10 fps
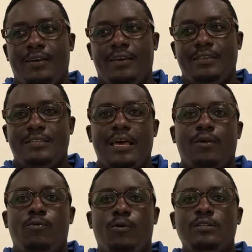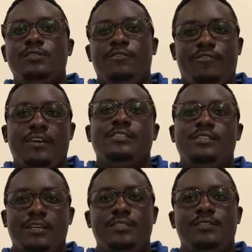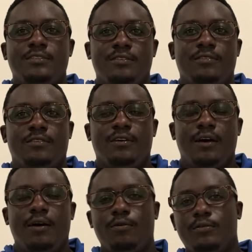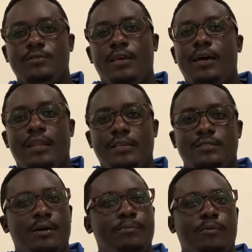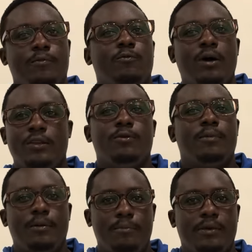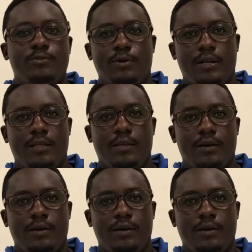it's like what differentiates, I'll say an example, one human being to another.